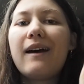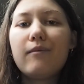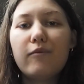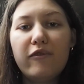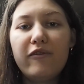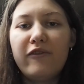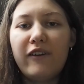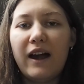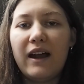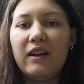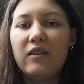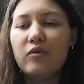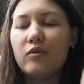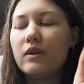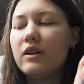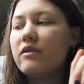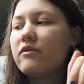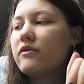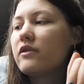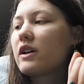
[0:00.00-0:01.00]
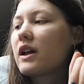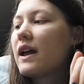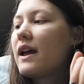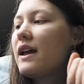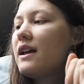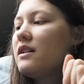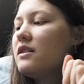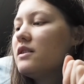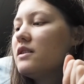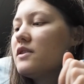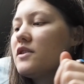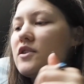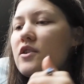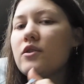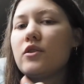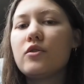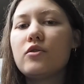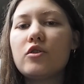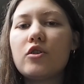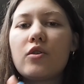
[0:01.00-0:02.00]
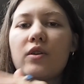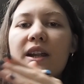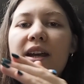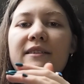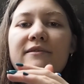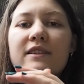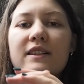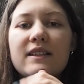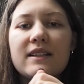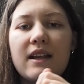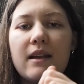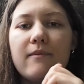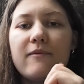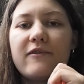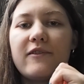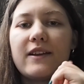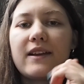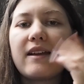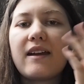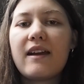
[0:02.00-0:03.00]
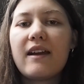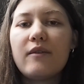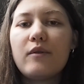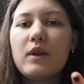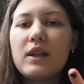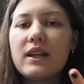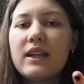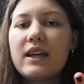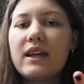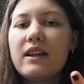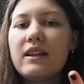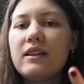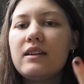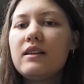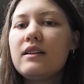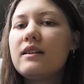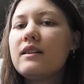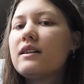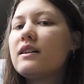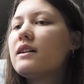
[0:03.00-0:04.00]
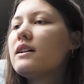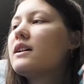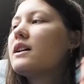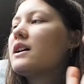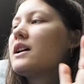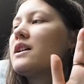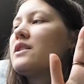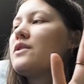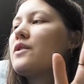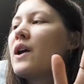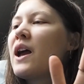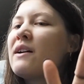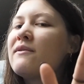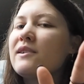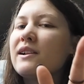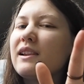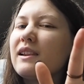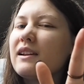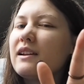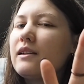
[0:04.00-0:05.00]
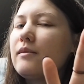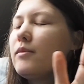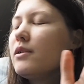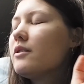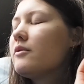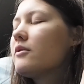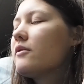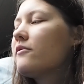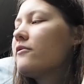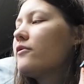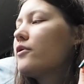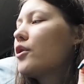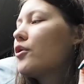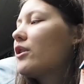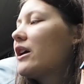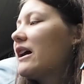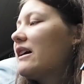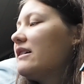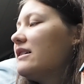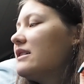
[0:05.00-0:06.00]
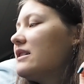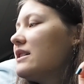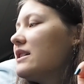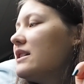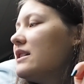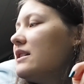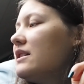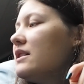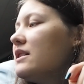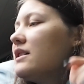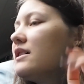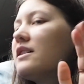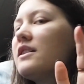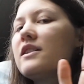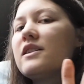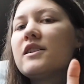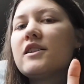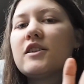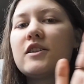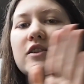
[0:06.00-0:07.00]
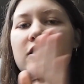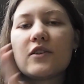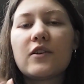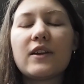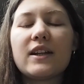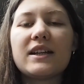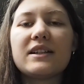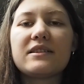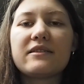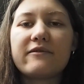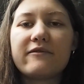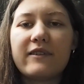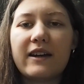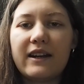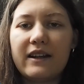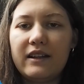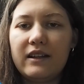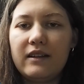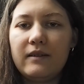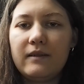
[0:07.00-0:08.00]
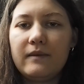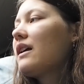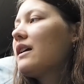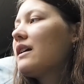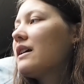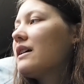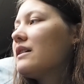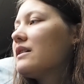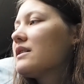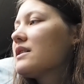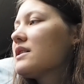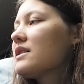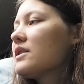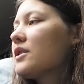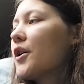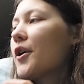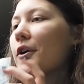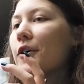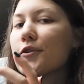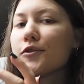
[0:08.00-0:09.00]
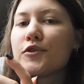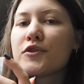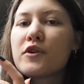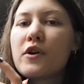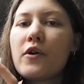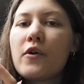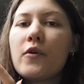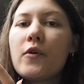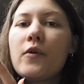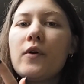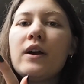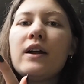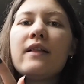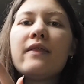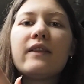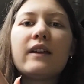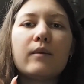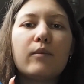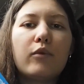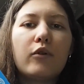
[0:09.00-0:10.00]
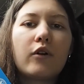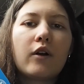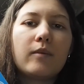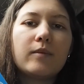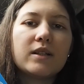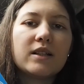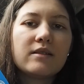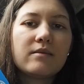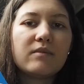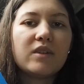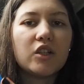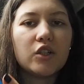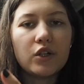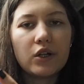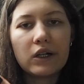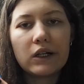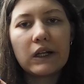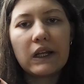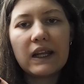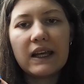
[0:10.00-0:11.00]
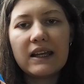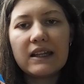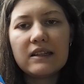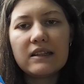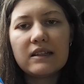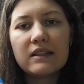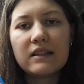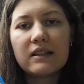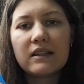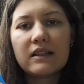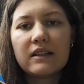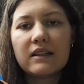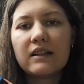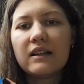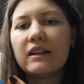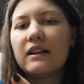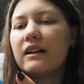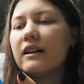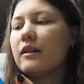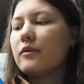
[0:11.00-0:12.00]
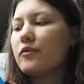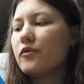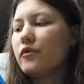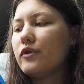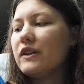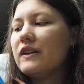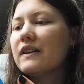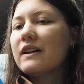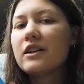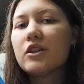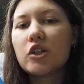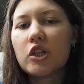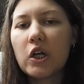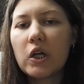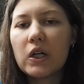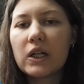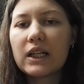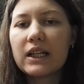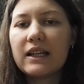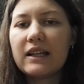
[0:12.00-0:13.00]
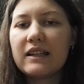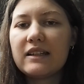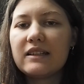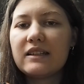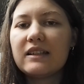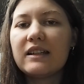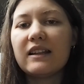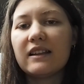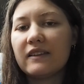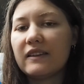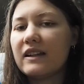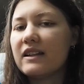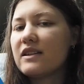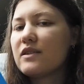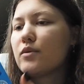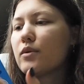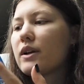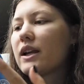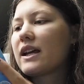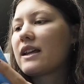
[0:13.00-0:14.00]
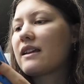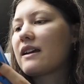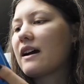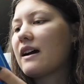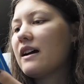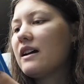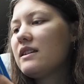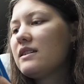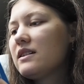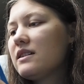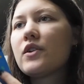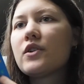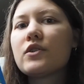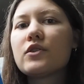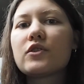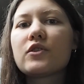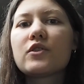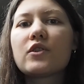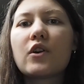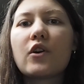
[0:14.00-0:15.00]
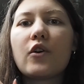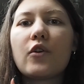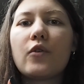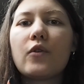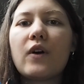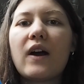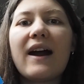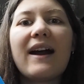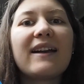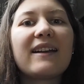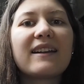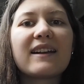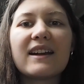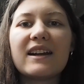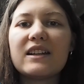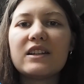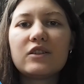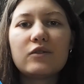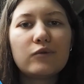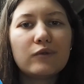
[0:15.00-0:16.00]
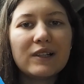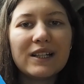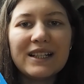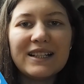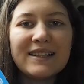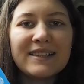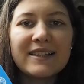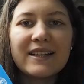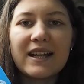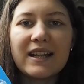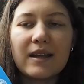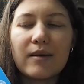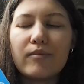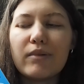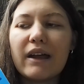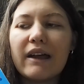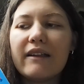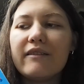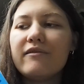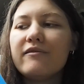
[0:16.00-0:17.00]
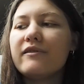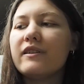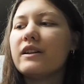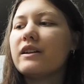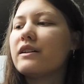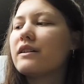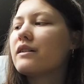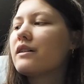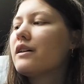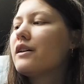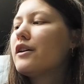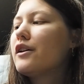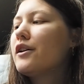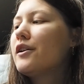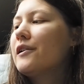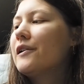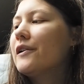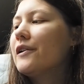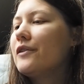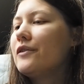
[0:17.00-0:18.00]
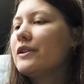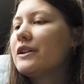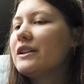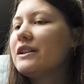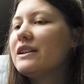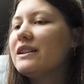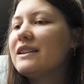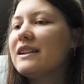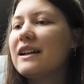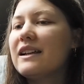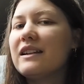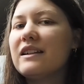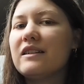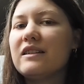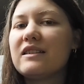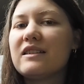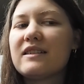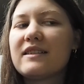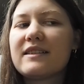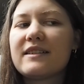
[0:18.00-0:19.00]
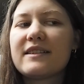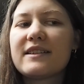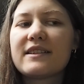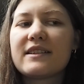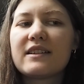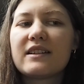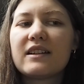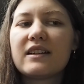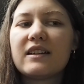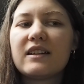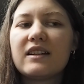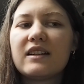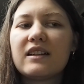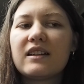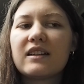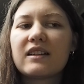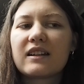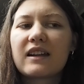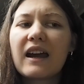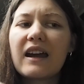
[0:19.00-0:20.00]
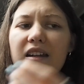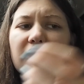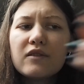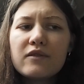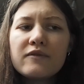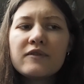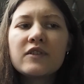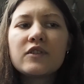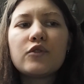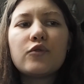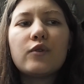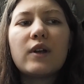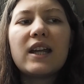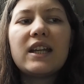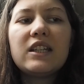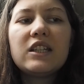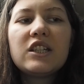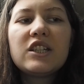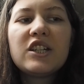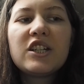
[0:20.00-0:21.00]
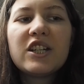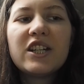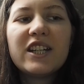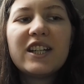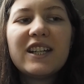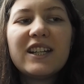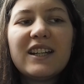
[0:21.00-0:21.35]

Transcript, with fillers: I'm fine with, okay? So you don't have the same thing every day and you have a little bit of variety, so that's fine. And also, they promised me chocolate, um, vegan chocolate, and that's what I got. So I can't really say a bad thing, only that it's kind of strange.